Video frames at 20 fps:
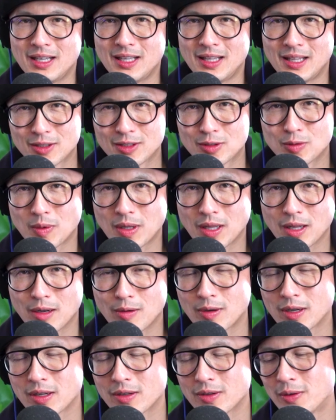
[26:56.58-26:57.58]
This is really
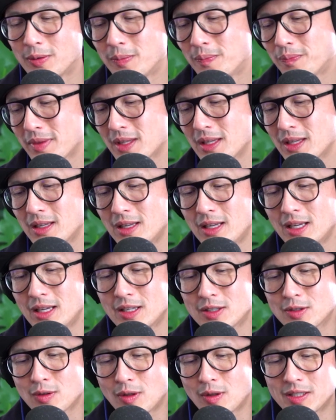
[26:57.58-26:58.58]
critical.
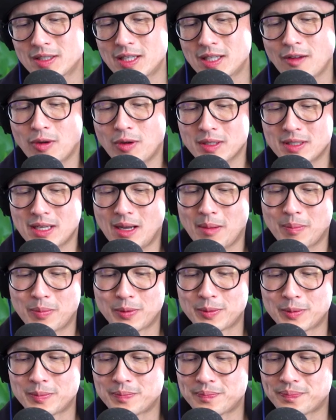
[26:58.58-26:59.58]
So let's say, for
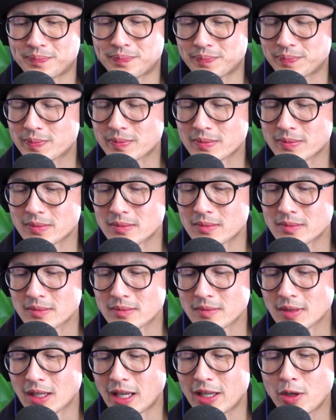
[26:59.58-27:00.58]
example,
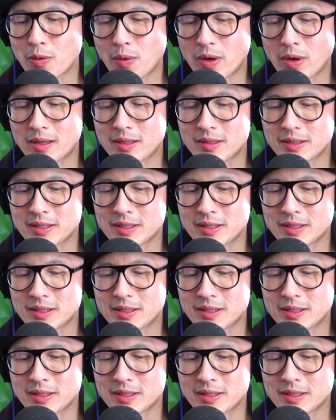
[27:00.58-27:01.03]
you want to